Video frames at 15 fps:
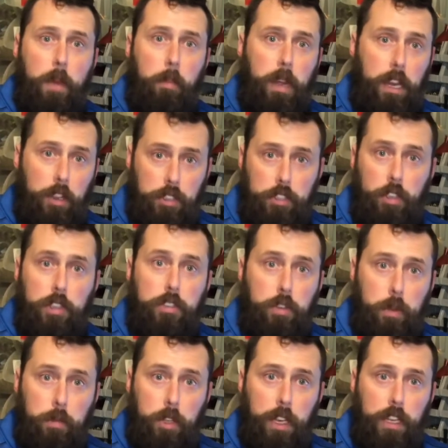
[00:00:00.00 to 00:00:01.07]
but I also
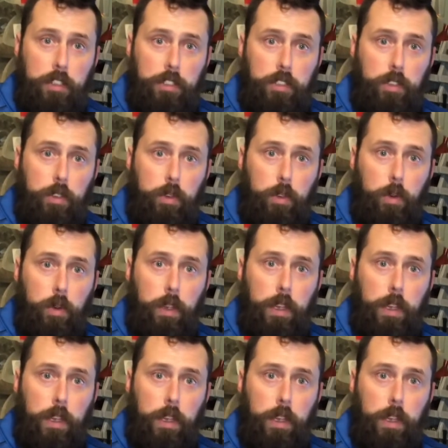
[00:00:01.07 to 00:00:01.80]
attribute it to